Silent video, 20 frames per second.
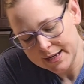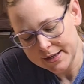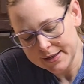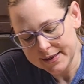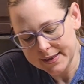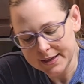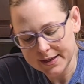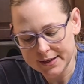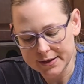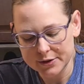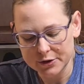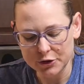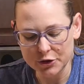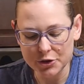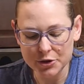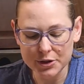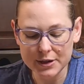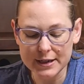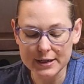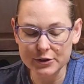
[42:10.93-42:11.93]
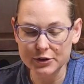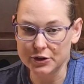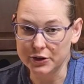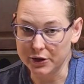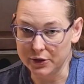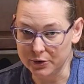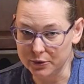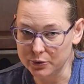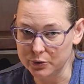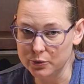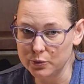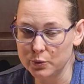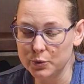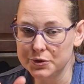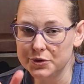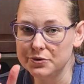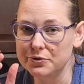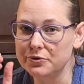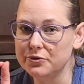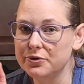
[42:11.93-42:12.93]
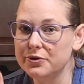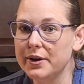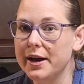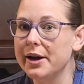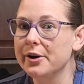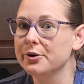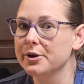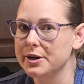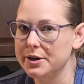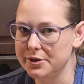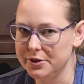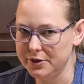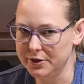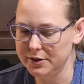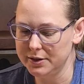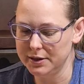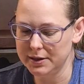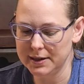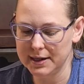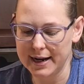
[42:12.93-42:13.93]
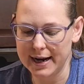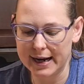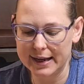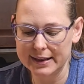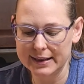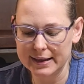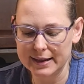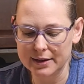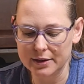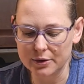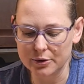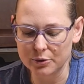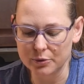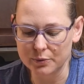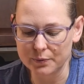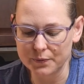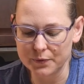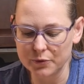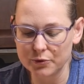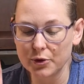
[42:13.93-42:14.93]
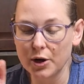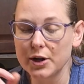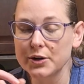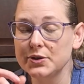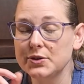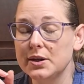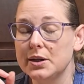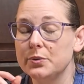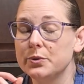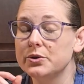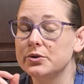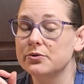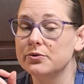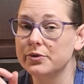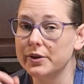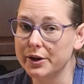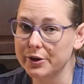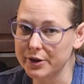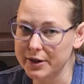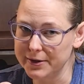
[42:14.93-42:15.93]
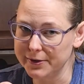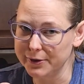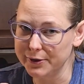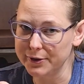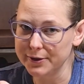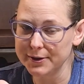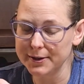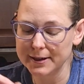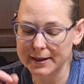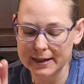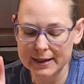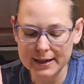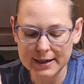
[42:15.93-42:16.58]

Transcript: The cookie dough was very good and the frosting was very good.